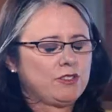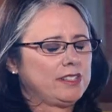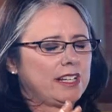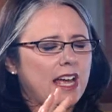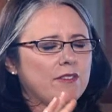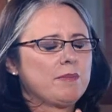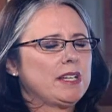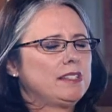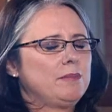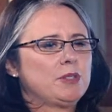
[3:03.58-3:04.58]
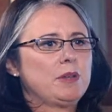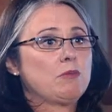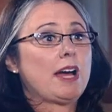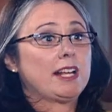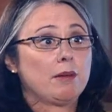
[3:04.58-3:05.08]
interesting. Everybody seems to be
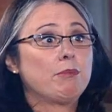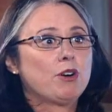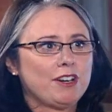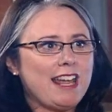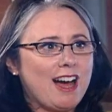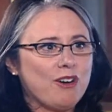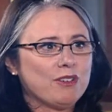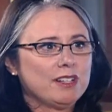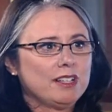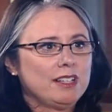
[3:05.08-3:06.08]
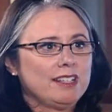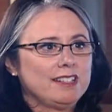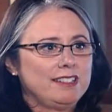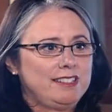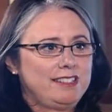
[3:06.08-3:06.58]
writing a book now
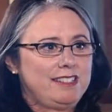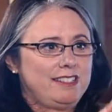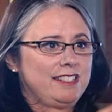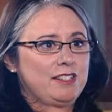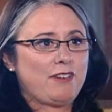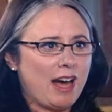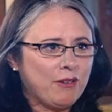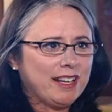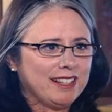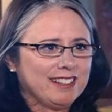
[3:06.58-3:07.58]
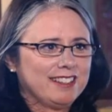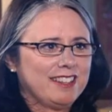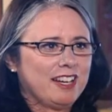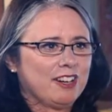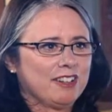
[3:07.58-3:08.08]
disavowing
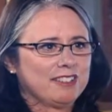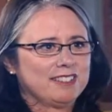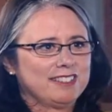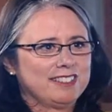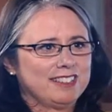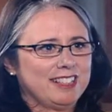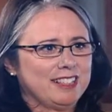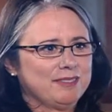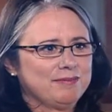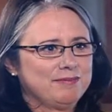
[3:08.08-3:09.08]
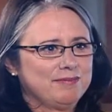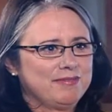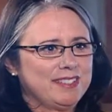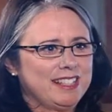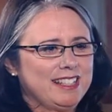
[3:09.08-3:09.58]
their uh, hmm.
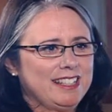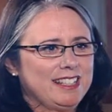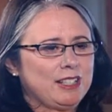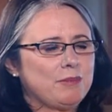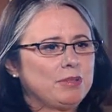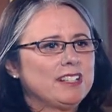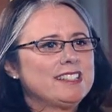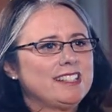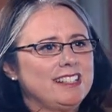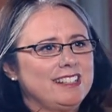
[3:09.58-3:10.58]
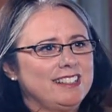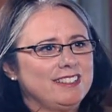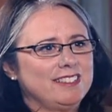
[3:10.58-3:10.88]
complicity.